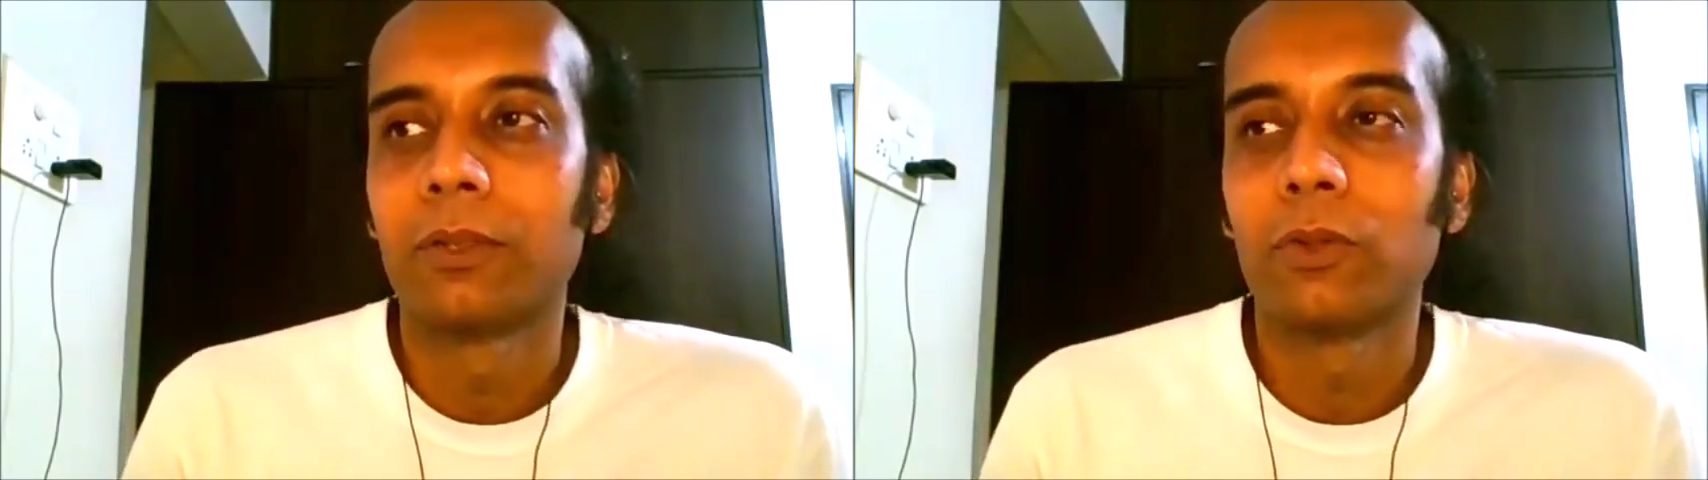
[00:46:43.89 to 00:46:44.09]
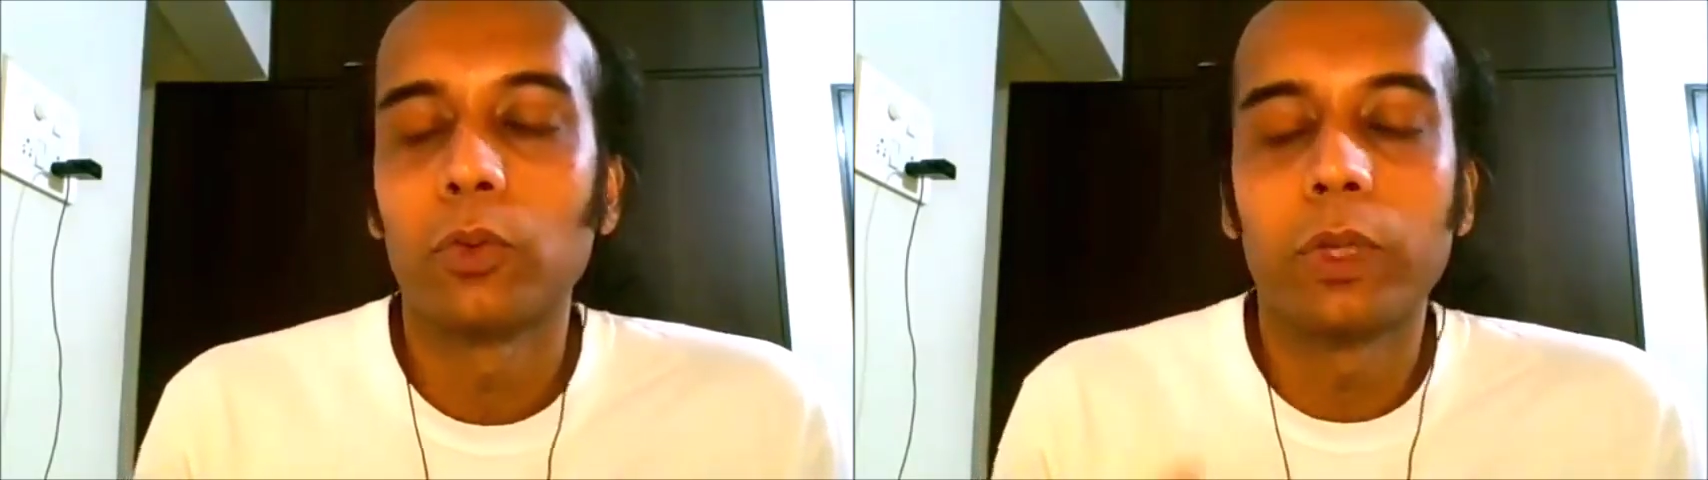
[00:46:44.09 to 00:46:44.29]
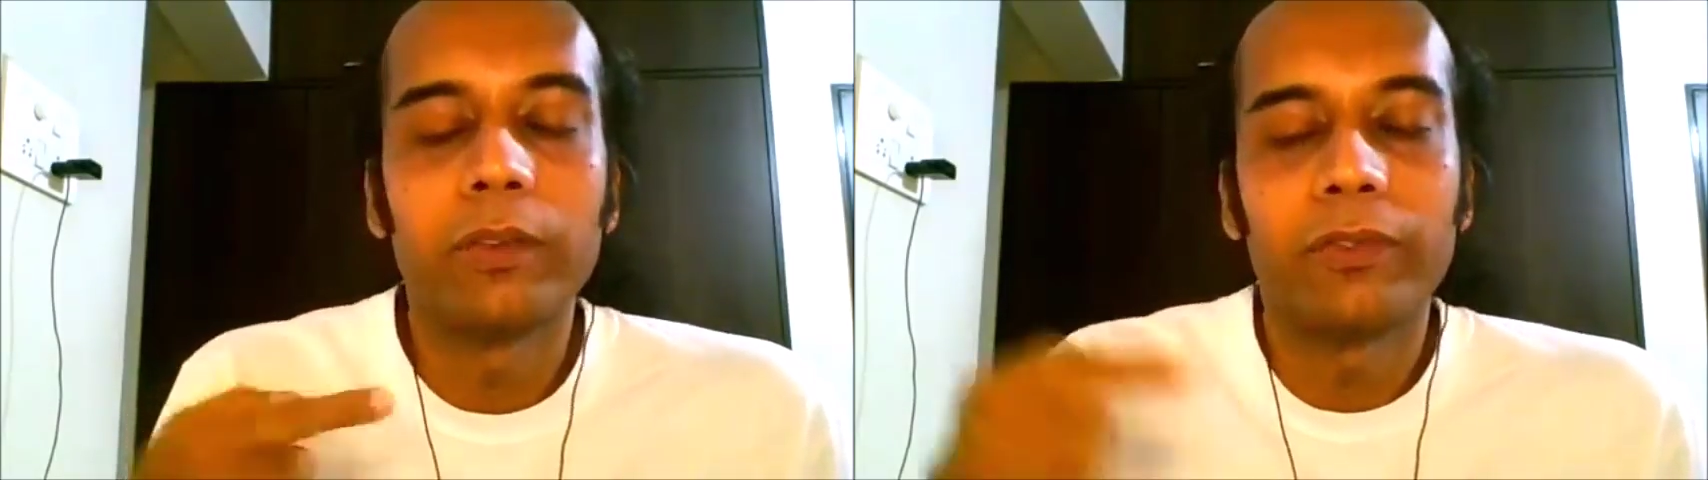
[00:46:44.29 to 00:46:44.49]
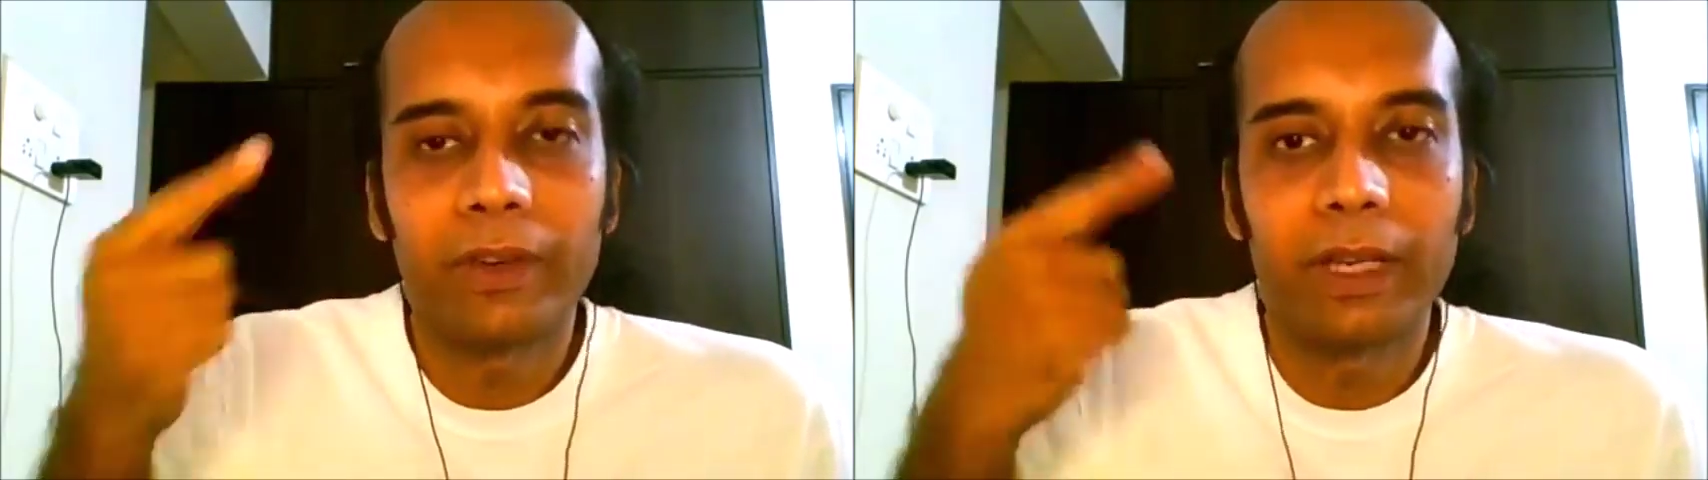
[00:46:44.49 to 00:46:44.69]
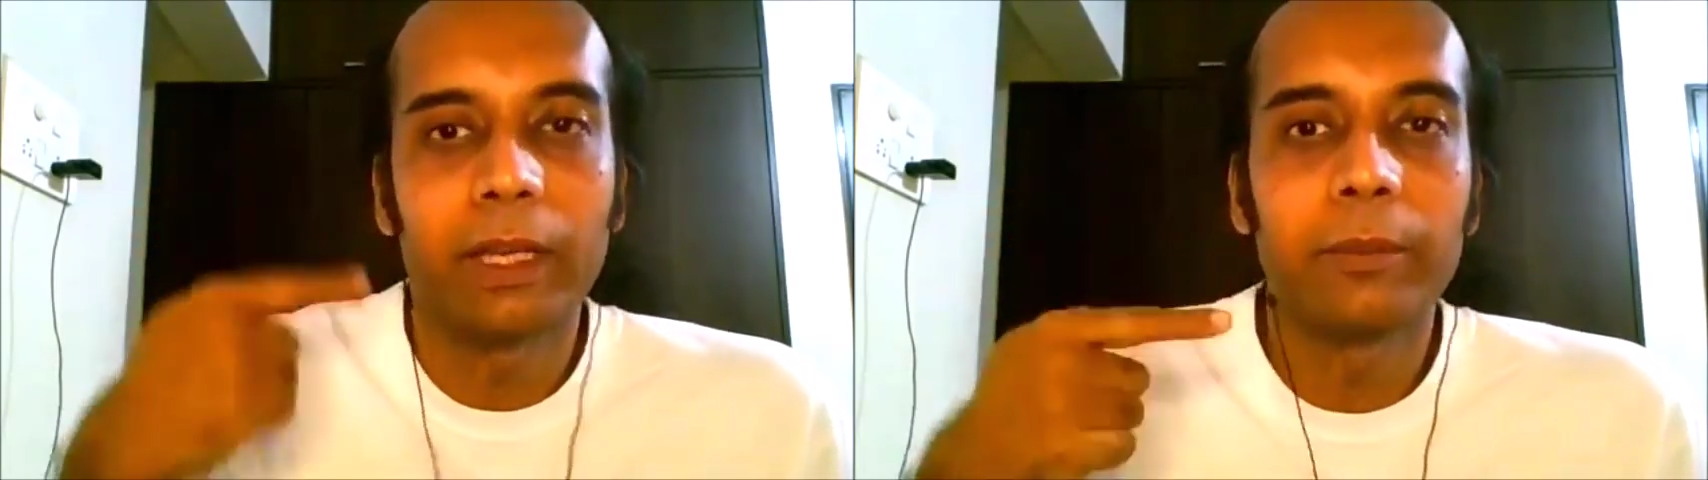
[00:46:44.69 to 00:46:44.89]
To
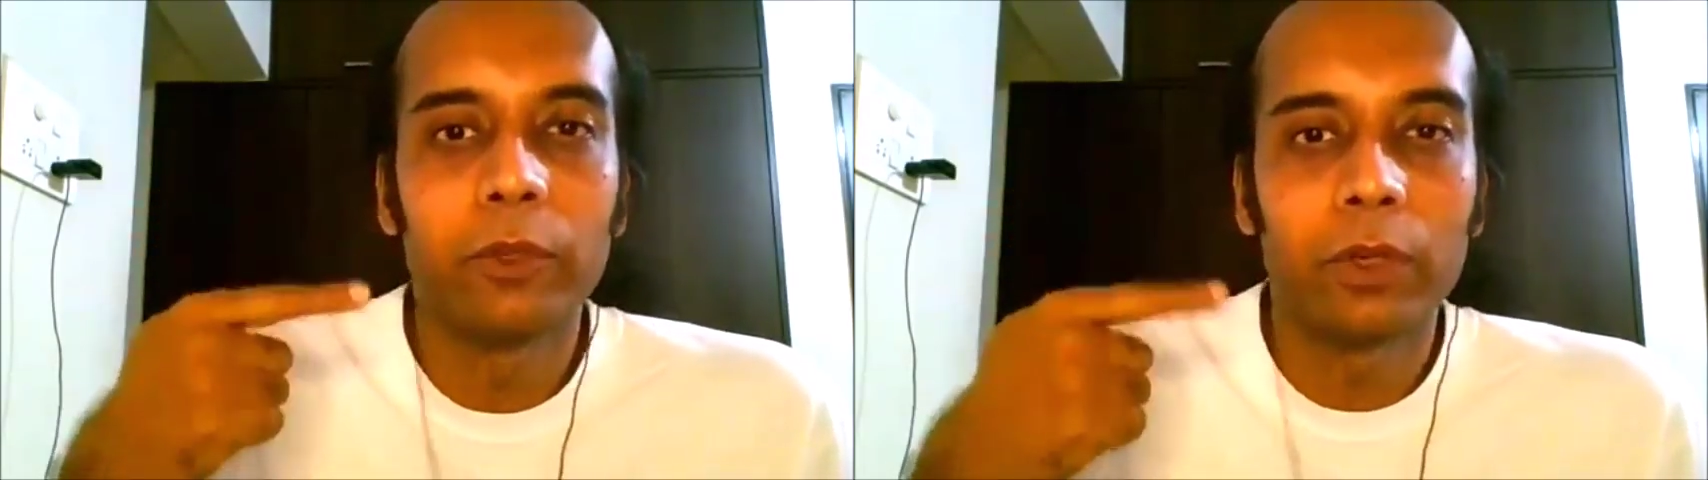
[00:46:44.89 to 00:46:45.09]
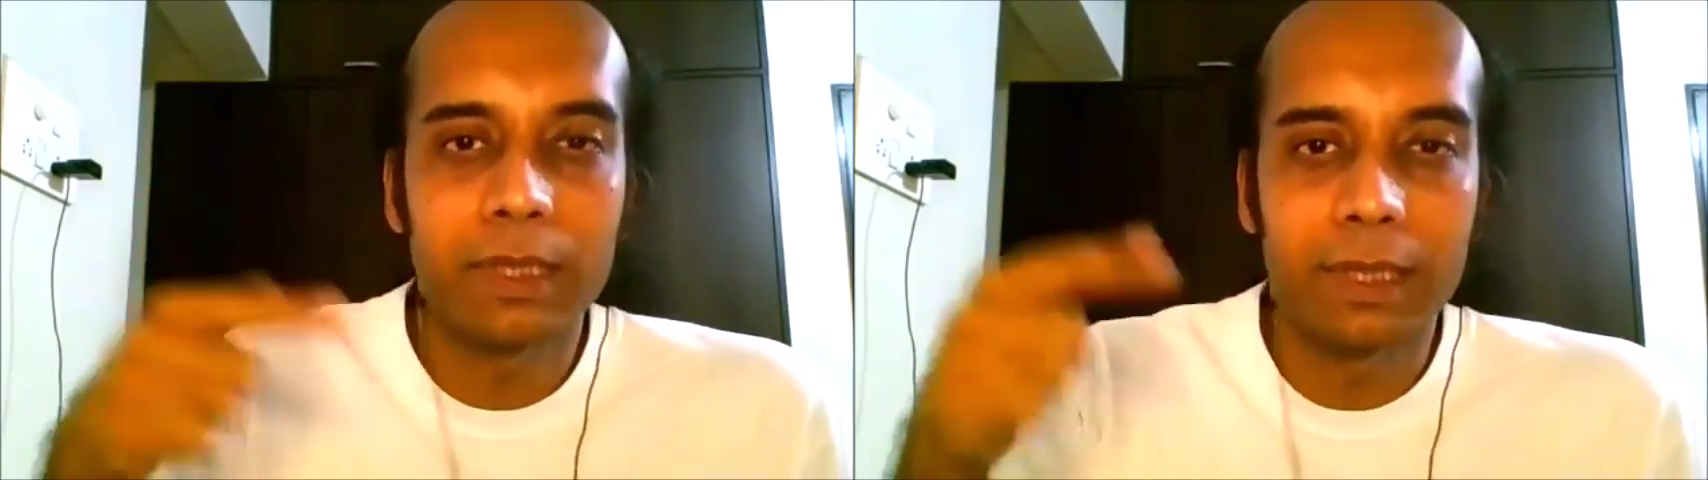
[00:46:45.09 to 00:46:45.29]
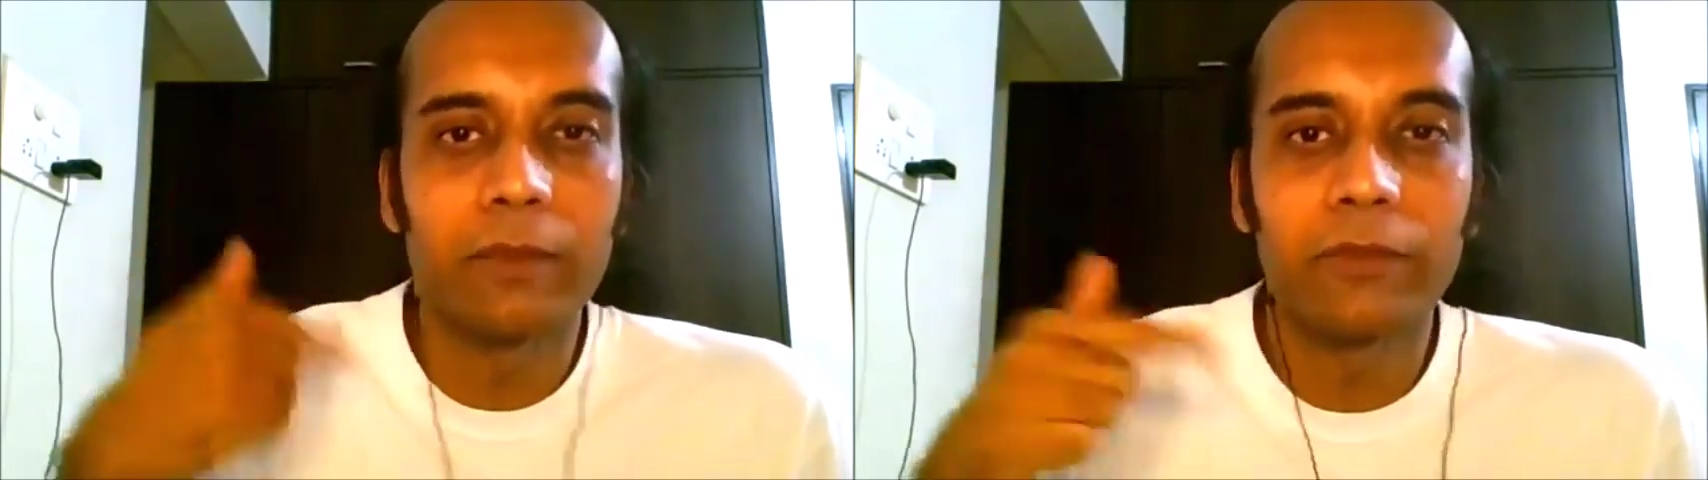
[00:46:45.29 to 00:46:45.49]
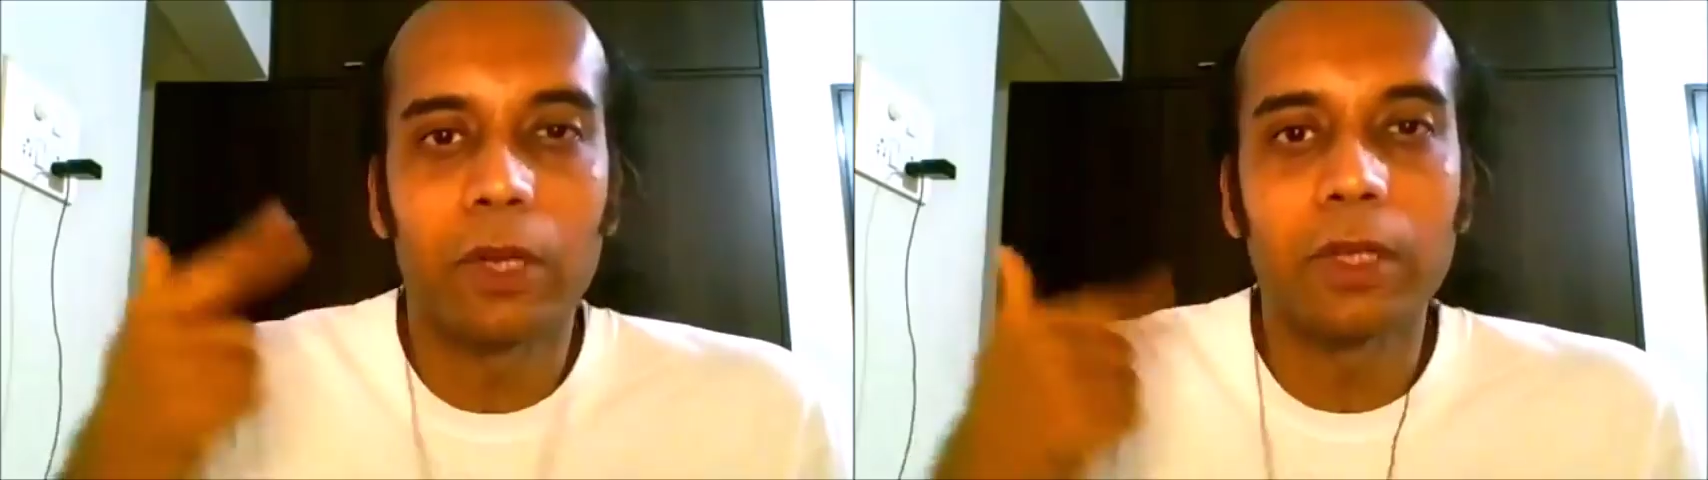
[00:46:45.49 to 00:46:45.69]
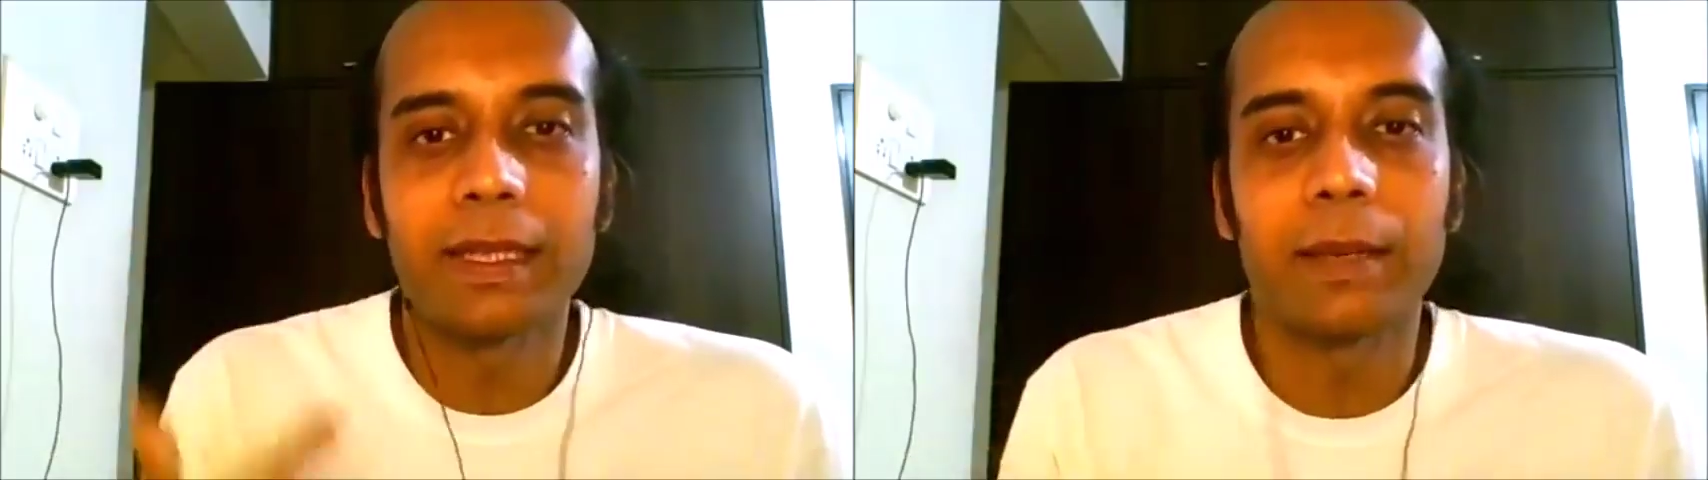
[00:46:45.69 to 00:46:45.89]
reframe your
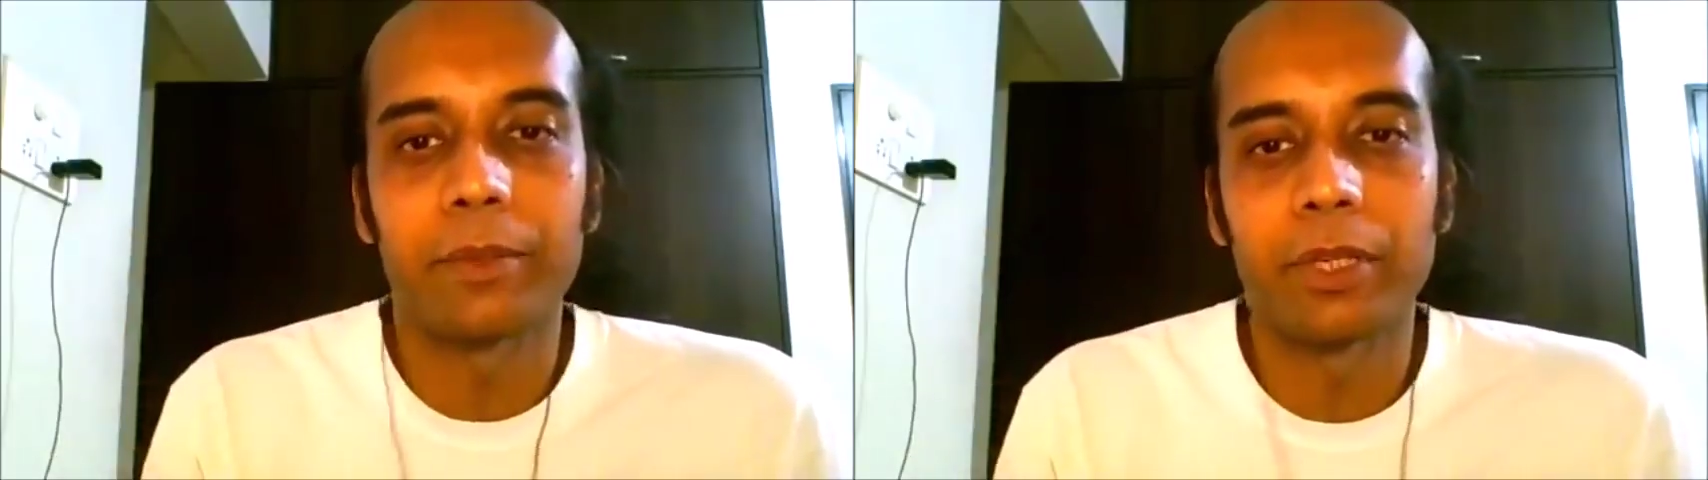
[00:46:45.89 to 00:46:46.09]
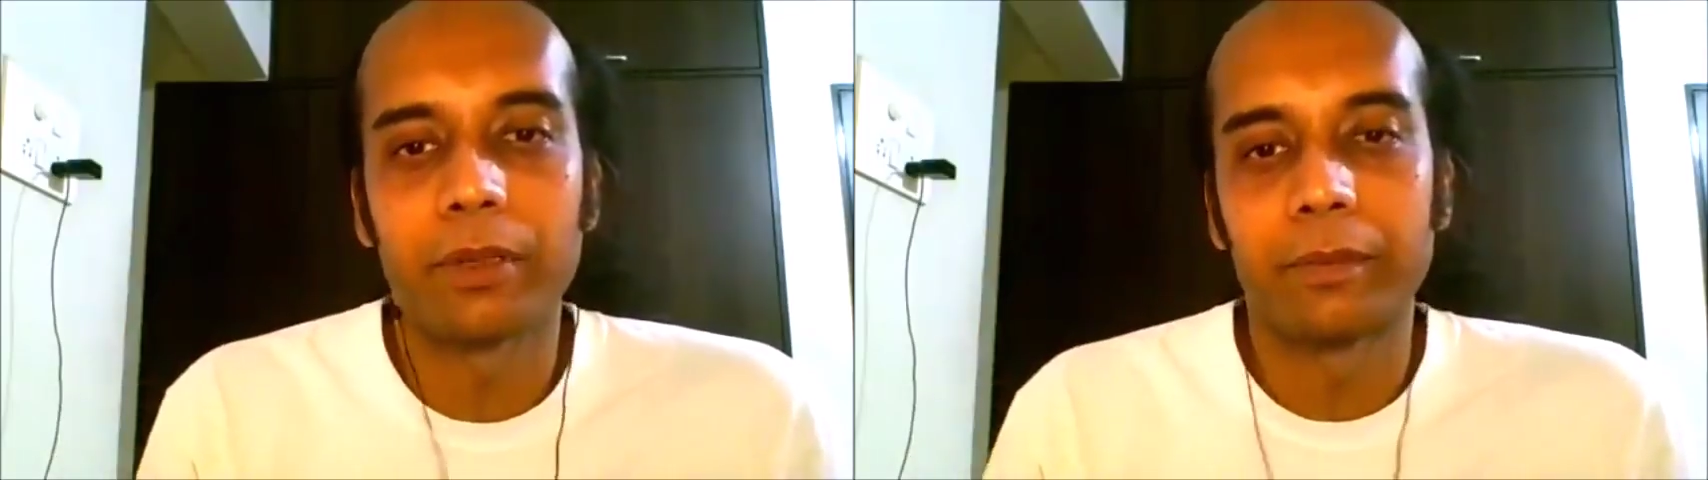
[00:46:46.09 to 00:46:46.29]
self-concept.